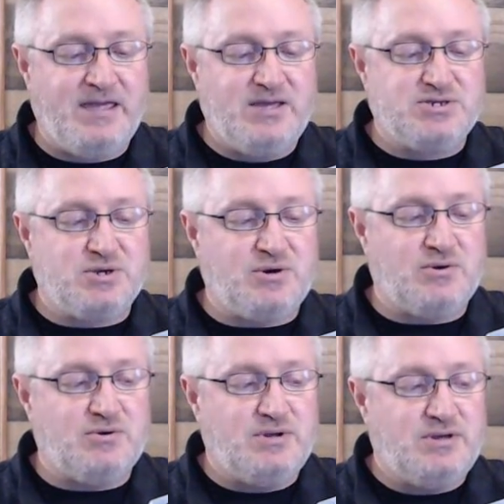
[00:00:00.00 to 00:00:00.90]

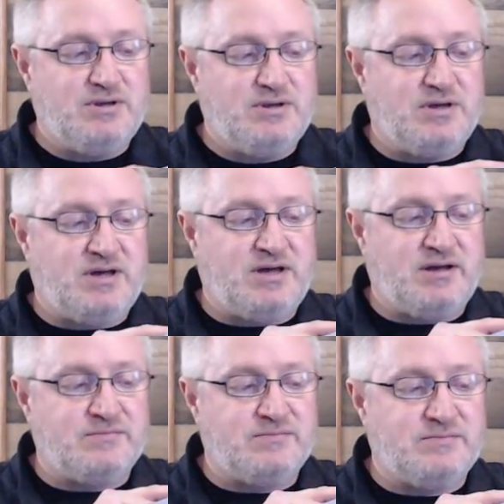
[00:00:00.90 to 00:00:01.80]
So
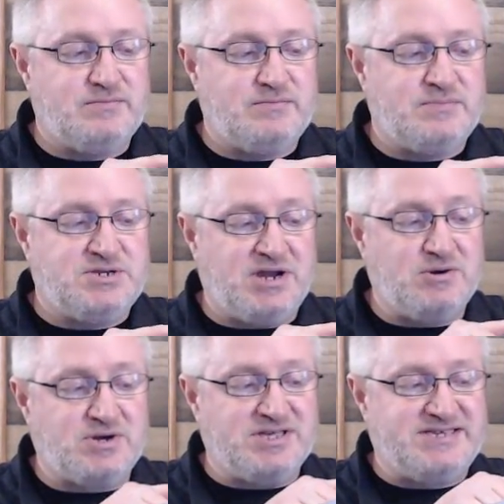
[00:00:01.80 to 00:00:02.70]
the
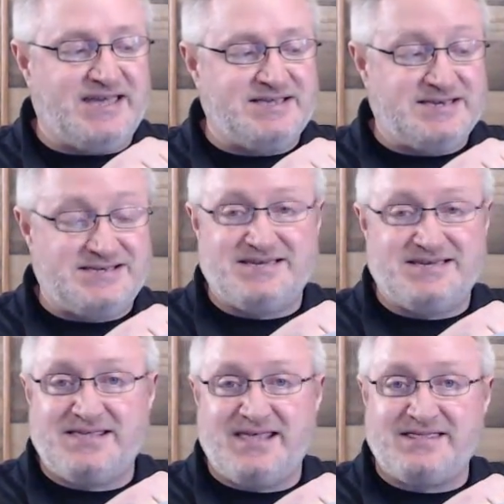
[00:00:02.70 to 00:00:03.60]
general consensus
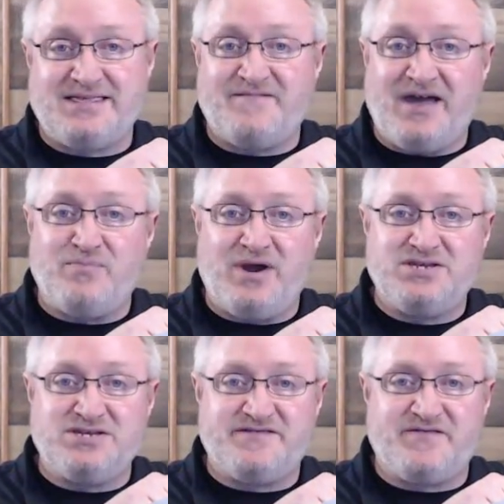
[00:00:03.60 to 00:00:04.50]
is that the
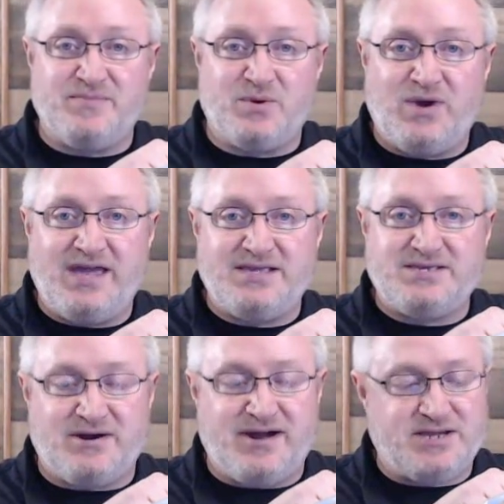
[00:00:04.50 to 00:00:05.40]
vibrations from the weights
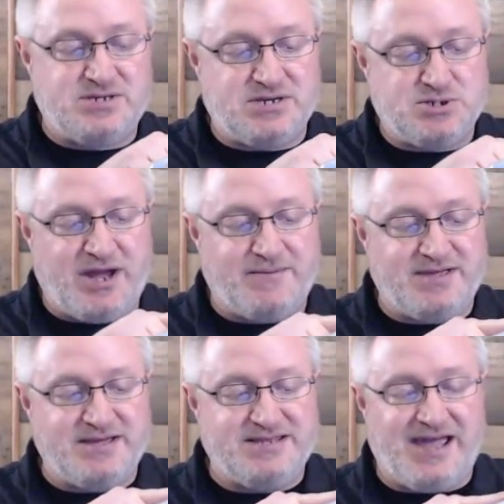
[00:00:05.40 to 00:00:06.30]
are actually
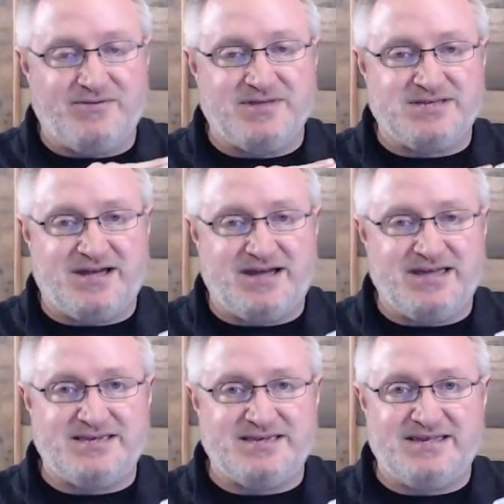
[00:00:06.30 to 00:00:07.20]
traveling down the
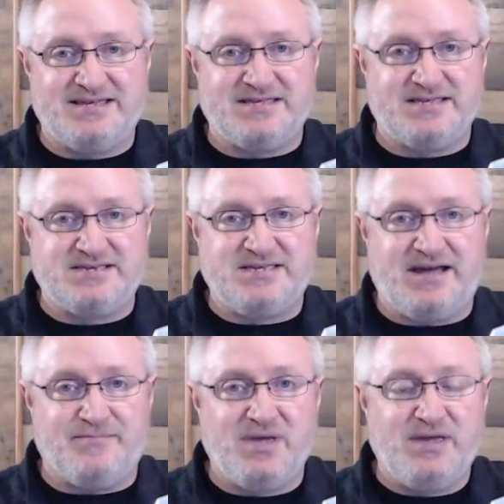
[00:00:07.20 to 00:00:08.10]
tines and into the
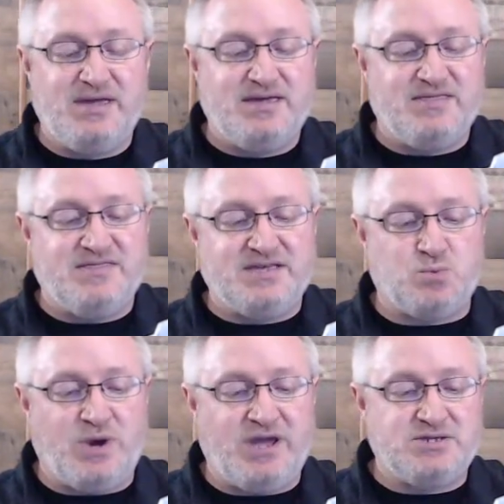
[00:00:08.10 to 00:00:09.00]
stem. This
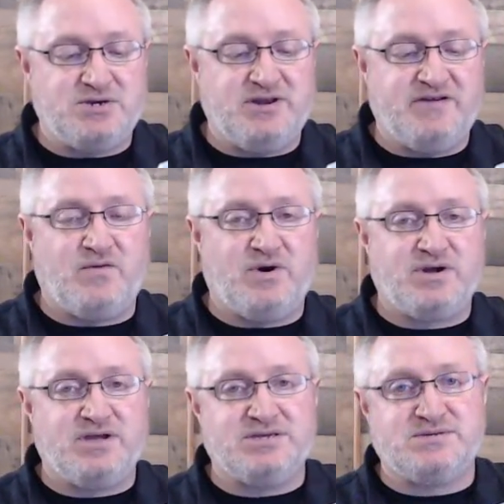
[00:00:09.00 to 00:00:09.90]
weighted tuning fork
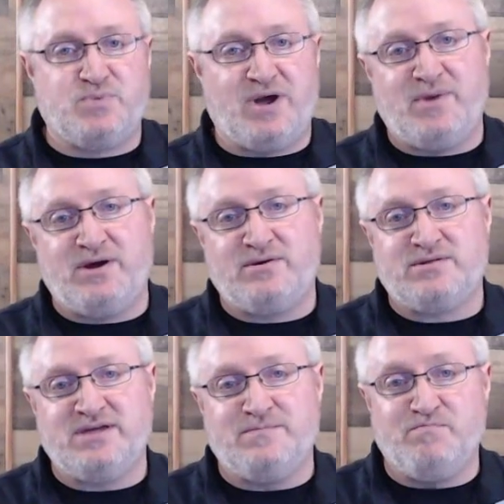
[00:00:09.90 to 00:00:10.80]
is
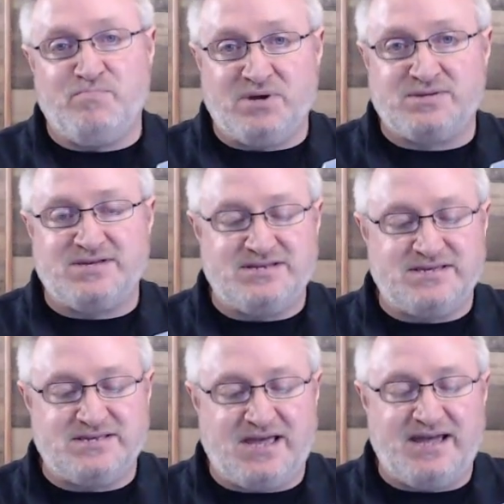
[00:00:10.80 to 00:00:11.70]
primarily built and
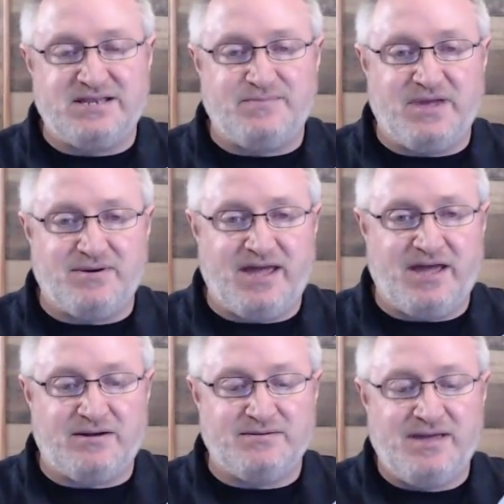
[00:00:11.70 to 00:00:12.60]
designed to be able
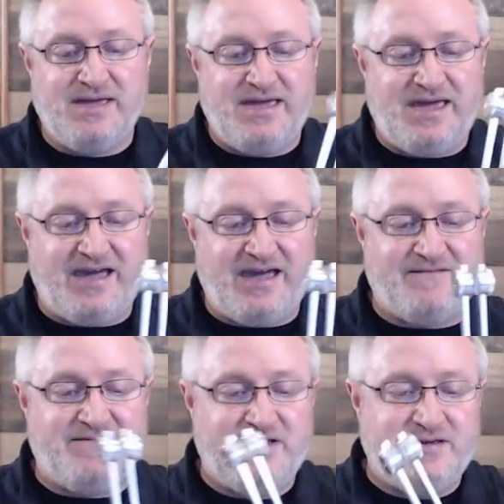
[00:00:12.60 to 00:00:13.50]
to
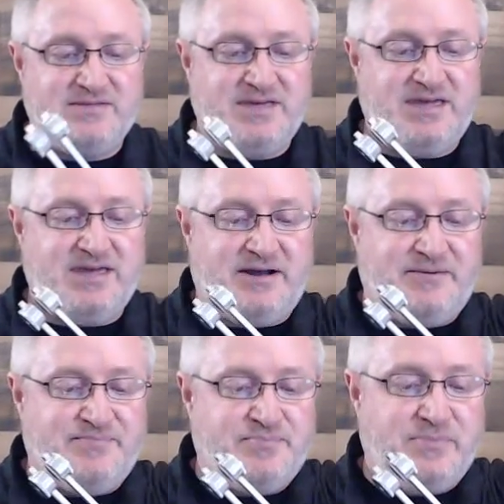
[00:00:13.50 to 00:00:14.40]
have
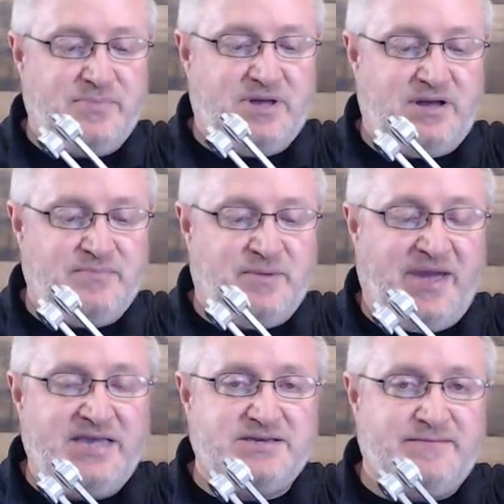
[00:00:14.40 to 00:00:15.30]
the
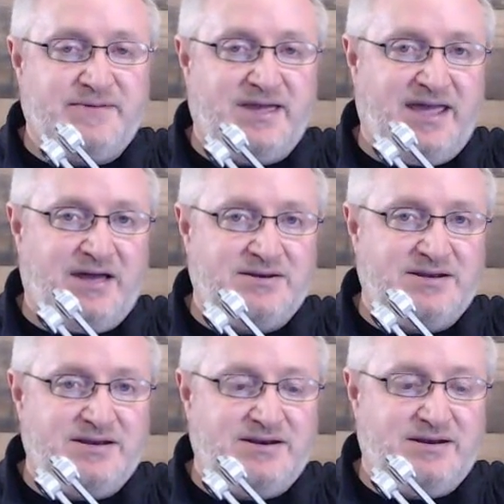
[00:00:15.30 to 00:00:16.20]
base of it held
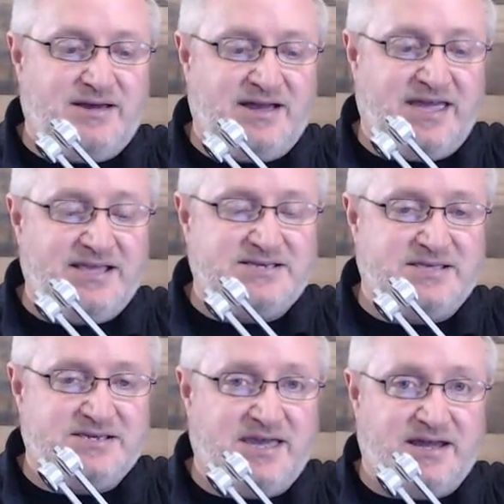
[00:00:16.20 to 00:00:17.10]
against the
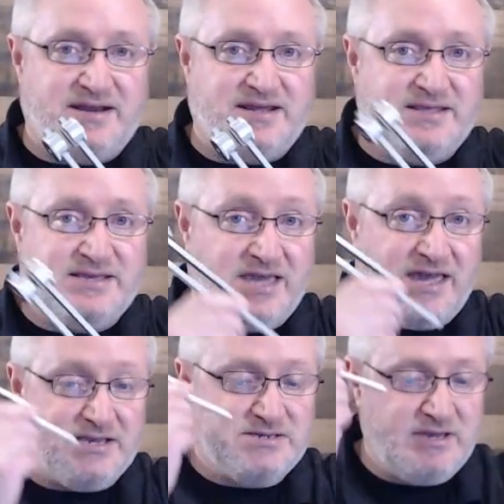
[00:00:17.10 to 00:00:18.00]
skin. In this
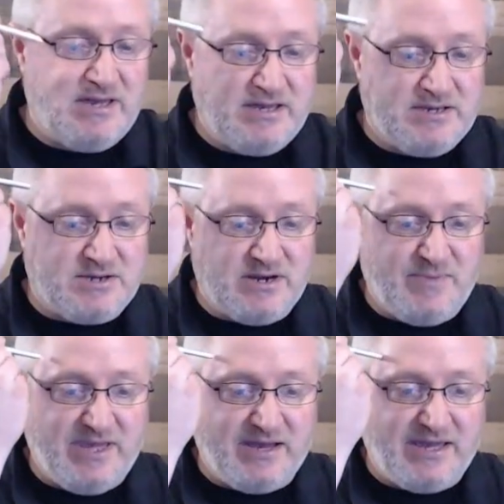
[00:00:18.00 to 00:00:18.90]
case, it's going to
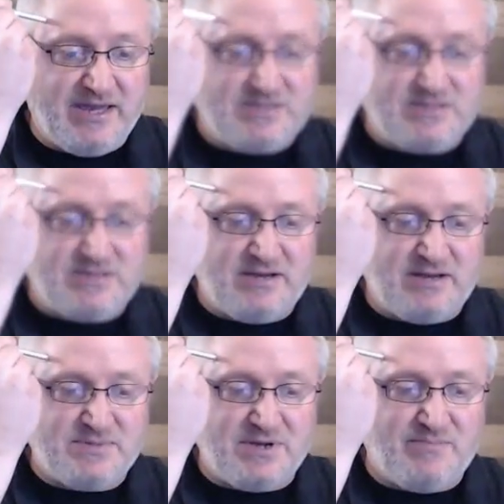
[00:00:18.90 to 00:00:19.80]
be against
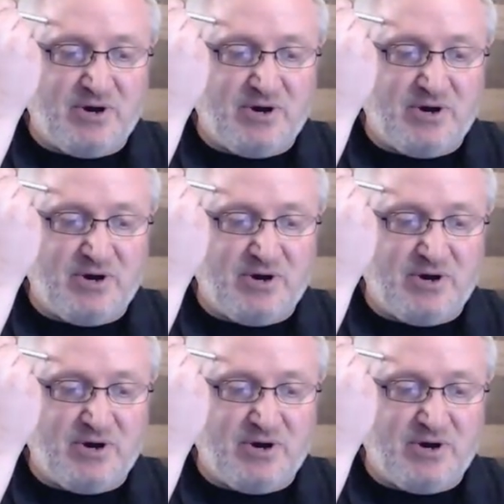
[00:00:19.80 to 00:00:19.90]
some